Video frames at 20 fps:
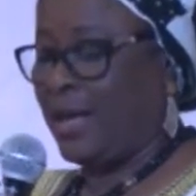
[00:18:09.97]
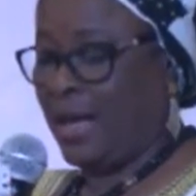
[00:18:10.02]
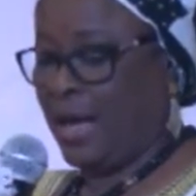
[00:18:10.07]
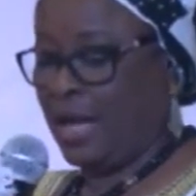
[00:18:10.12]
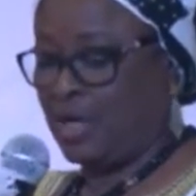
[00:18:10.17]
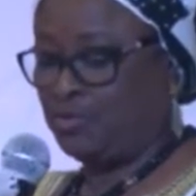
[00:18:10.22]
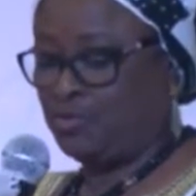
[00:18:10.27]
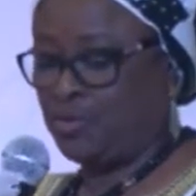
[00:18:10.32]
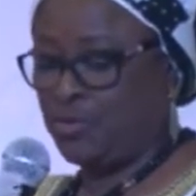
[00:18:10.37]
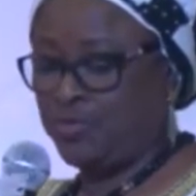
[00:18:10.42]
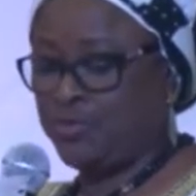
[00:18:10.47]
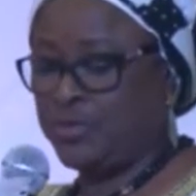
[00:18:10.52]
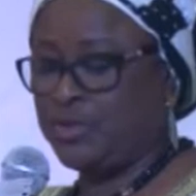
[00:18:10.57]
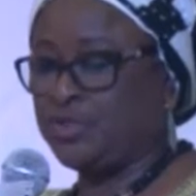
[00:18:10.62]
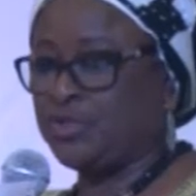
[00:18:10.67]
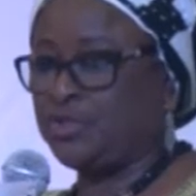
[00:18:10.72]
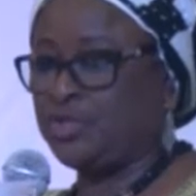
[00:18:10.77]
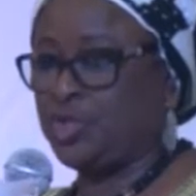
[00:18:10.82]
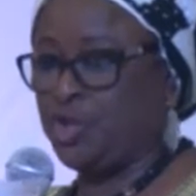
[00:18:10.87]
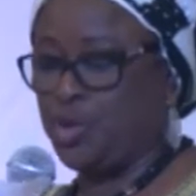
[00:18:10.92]
and we'll
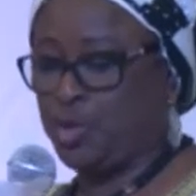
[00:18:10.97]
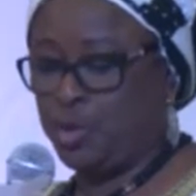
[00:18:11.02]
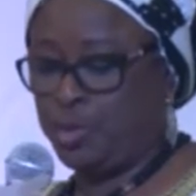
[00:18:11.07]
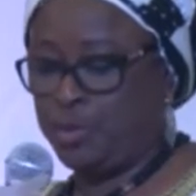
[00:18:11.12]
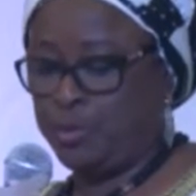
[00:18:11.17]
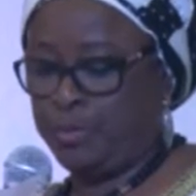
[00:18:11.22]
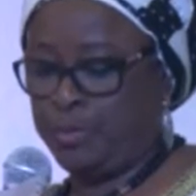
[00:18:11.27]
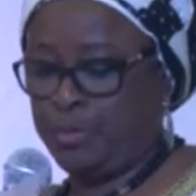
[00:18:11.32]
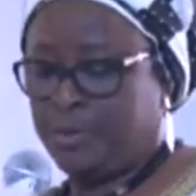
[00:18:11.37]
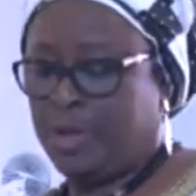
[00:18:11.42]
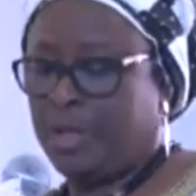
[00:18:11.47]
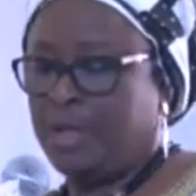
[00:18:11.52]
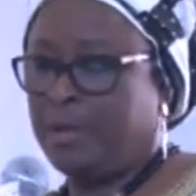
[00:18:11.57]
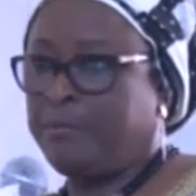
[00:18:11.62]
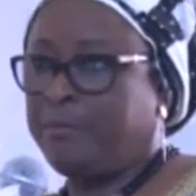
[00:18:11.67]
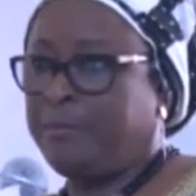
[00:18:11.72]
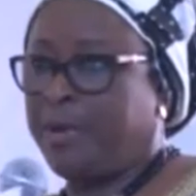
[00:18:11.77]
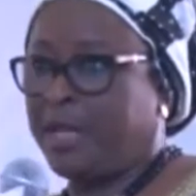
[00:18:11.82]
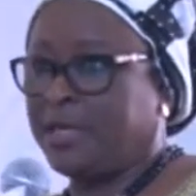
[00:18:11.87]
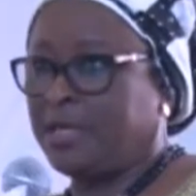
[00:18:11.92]
resume
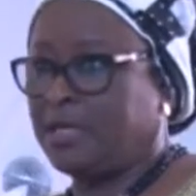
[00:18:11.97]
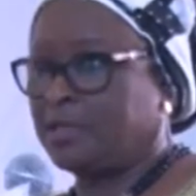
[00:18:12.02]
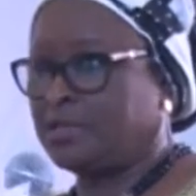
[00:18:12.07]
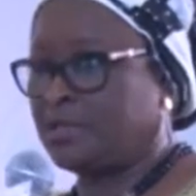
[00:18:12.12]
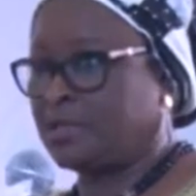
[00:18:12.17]
panel